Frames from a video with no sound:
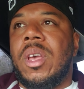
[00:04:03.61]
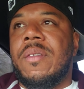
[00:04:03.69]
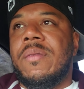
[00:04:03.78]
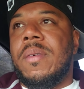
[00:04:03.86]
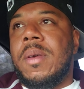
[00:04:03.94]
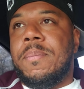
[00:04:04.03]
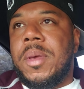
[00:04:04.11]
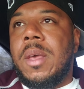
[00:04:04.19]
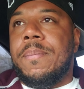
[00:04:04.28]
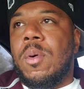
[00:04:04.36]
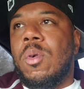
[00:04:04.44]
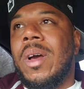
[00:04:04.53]
give
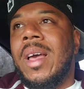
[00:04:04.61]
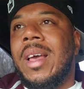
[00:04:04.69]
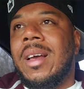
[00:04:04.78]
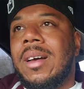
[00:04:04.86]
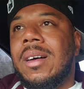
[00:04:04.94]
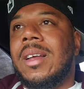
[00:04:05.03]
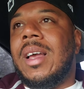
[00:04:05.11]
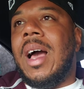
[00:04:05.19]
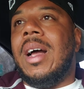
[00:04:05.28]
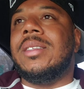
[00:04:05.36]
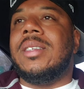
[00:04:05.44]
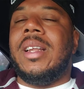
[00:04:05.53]
people good
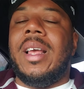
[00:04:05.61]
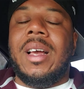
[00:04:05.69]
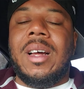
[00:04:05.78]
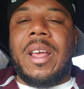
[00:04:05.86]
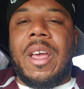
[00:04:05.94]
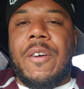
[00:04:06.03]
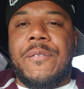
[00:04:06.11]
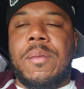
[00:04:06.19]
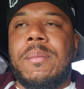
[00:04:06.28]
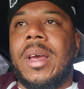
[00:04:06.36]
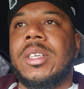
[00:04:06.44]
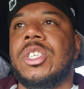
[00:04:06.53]
content and good
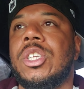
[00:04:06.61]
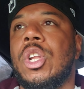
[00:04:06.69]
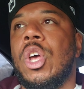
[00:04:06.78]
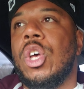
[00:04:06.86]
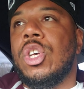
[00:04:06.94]
information